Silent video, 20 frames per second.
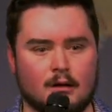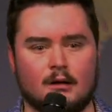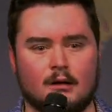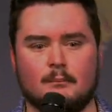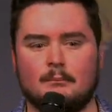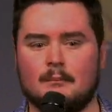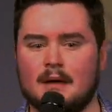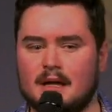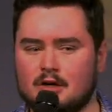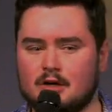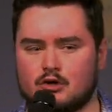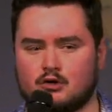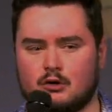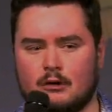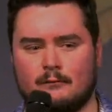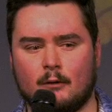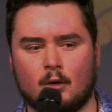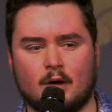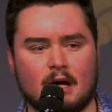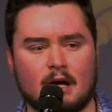ministry,
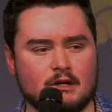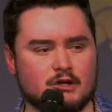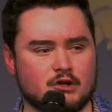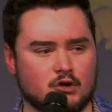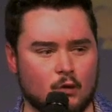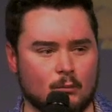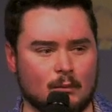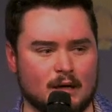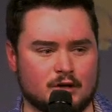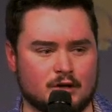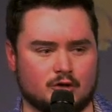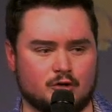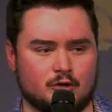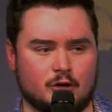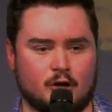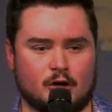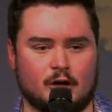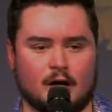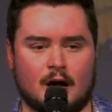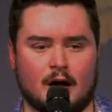vocational ministry
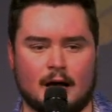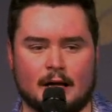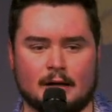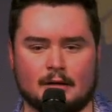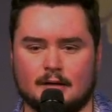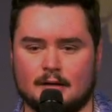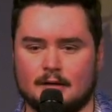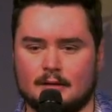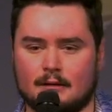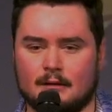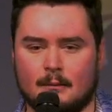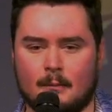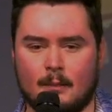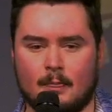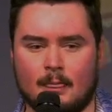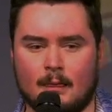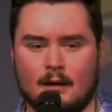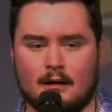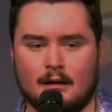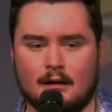or not,
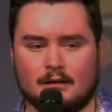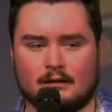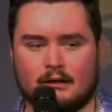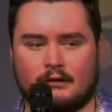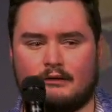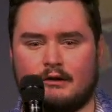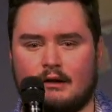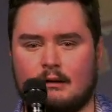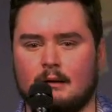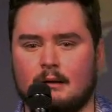listen,